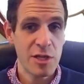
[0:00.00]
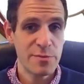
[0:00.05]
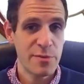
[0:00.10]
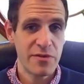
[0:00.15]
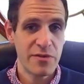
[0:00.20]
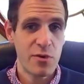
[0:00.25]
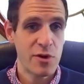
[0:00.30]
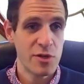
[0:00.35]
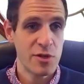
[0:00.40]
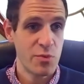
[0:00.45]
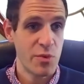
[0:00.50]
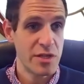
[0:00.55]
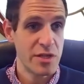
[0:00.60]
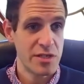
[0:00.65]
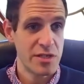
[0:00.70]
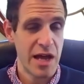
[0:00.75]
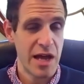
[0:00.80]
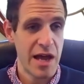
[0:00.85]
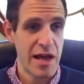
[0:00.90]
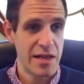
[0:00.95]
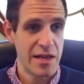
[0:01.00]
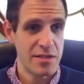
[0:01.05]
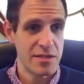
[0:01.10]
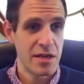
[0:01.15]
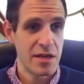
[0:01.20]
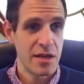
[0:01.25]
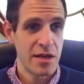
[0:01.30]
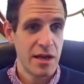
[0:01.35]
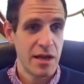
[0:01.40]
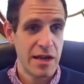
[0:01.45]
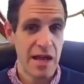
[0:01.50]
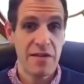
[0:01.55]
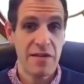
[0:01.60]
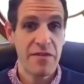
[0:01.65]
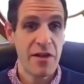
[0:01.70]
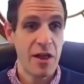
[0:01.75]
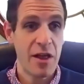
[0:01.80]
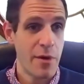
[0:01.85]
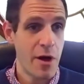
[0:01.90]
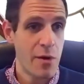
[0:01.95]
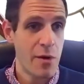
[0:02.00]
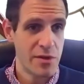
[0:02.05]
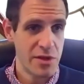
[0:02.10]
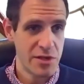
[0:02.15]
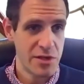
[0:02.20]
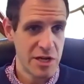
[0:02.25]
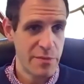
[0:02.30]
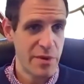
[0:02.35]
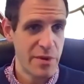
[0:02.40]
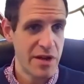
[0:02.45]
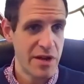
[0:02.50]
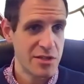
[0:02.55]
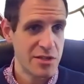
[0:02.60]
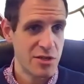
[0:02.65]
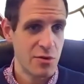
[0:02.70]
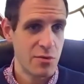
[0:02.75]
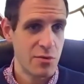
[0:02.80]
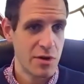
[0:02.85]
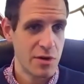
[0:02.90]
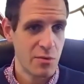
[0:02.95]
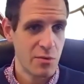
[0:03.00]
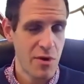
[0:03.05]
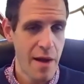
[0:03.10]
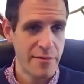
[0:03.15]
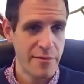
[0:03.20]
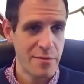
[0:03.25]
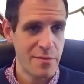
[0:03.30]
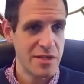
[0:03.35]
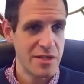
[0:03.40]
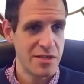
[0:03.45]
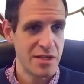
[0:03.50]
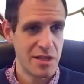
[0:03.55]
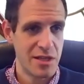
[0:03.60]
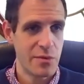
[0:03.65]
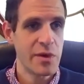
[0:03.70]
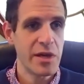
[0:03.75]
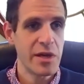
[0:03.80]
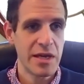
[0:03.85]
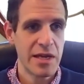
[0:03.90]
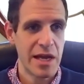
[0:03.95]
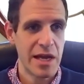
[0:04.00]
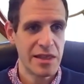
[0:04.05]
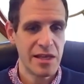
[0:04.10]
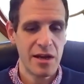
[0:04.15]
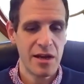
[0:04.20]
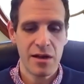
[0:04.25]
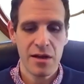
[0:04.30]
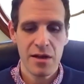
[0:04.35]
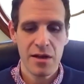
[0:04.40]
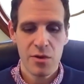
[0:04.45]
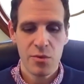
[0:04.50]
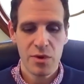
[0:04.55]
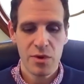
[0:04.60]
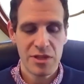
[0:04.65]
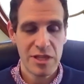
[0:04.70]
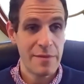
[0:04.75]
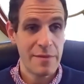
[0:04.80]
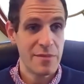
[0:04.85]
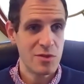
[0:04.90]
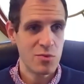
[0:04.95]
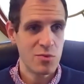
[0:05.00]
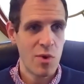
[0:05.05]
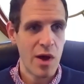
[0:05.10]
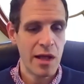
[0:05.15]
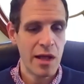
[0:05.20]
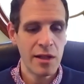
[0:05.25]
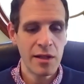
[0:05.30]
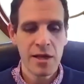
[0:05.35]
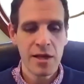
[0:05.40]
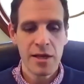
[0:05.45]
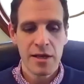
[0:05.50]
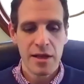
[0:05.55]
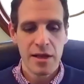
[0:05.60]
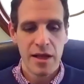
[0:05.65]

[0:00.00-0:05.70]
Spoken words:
But of course, Wilson has an NFL ball with a chip in it. So we're optimistic that we can get there with them as well.